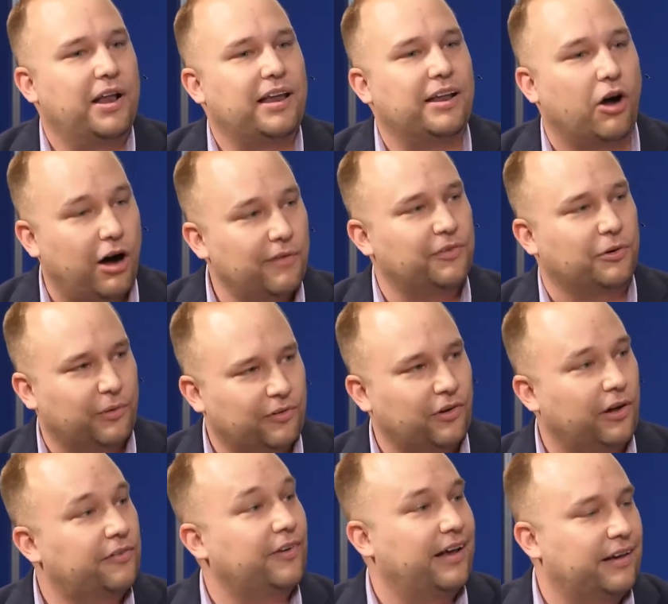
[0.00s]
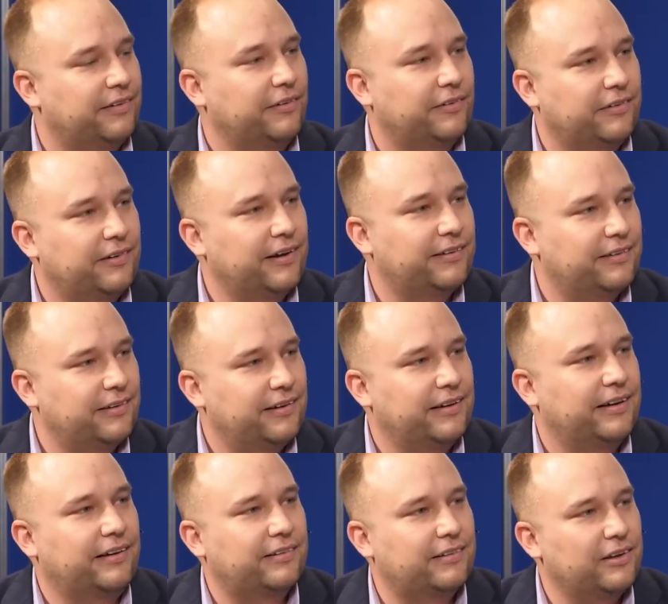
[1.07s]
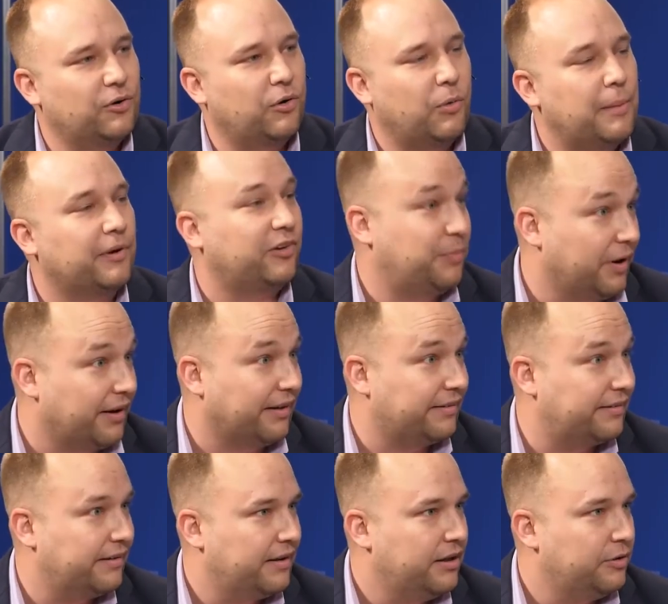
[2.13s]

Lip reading: But it often results, as you suggested, in a slower web experience.